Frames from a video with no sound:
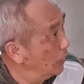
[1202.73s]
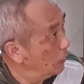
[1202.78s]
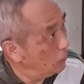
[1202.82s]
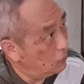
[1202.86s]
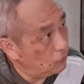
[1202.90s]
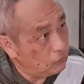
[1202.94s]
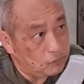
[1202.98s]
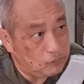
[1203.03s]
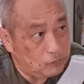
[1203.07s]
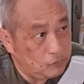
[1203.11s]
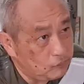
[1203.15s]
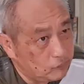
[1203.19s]

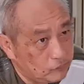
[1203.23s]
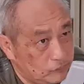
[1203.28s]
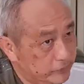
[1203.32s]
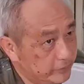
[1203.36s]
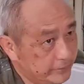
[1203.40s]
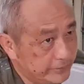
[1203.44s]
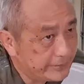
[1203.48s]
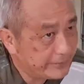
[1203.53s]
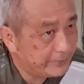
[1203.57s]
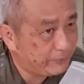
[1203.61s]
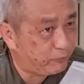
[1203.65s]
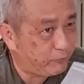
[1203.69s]
Oh,
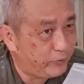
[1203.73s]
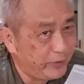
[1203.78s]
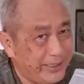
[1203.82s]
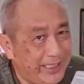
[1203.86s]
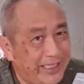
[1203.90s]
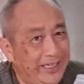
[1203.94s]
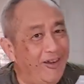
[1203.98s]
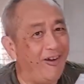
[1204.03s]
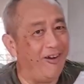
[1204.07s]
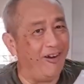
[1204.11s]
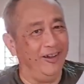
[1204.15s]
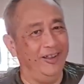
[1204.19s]
it's
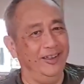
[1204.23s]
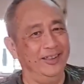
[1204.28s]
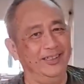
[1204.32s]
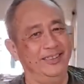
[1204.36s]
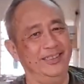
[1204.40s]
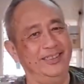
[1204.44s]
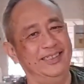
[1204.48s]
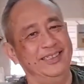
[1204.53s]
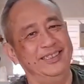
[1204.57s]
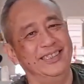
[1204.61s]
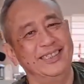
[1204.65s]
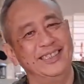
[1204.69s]
freaking
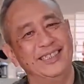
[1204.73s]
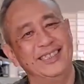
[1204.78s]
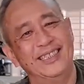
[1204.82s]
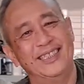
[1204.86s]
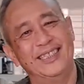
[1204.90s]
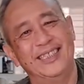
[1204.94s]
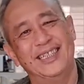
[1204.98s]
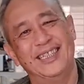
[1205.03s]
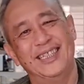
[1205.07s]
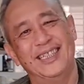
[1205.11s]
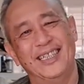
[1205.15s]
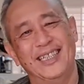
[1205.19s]
hot.
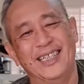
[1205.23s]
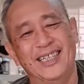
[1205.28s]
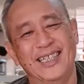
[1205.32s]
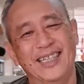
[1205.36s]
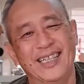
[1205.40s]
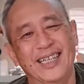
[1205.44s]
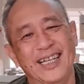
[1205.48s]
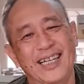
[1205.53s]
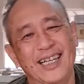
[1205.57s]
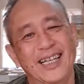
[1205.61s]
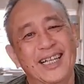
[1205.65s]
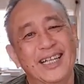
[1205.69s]

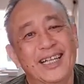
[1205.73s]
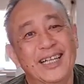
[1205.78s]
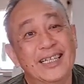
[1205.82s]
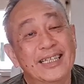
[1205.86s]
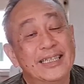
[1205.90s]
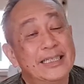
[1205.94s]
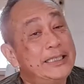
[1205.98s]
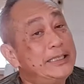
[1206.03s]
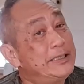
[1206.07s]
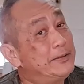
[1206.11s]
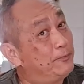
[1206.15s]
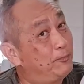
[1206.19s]

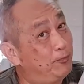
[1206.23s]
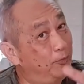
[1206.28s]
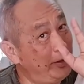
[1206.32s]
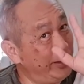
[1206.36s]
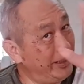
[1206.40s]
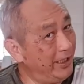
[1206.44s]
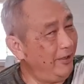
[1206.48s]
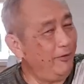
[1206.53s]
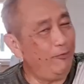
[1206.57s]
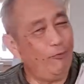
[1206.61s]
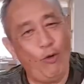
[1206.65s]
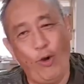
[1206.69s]
It's
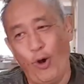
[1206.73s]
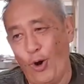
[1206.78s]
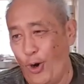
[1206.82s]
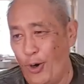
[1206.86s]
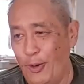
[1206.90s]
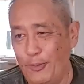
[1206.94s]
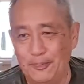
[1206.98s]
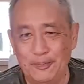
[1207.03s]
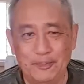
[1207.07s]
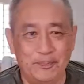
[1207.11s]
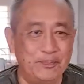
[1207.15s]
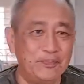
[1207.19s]
freaking
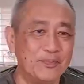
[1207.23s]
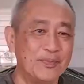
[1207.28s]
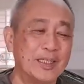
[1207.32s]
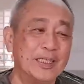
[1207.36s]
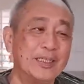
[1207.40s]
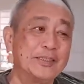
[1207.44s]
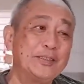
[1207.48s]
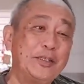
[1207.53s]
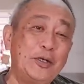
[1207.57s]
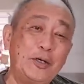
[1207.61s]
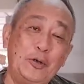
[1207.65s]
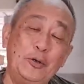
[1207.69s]
warm.
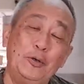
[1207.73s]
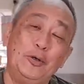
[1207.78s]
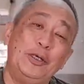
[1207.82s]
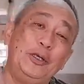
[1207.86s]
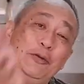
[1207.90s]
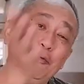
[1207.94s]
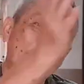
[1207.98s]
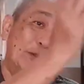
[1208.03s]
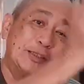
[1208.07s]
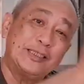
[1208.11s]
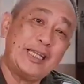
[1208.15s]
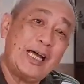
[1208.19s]
So
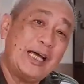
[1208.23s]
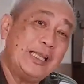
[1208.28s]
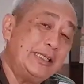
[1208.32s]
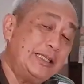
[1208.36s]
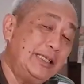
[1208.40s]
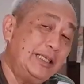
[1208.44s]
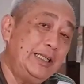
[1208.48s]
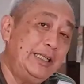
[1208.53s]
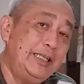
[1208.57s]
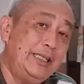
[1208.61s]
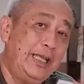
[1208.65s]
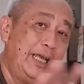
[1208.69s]
if you start
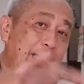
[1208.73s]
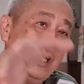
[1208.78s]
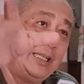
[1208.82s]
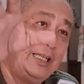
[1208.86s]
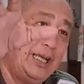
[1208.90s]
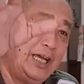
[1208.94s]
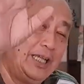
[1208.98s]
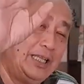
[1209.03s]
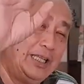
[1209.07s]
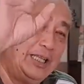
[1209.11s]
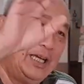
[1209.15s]
early, their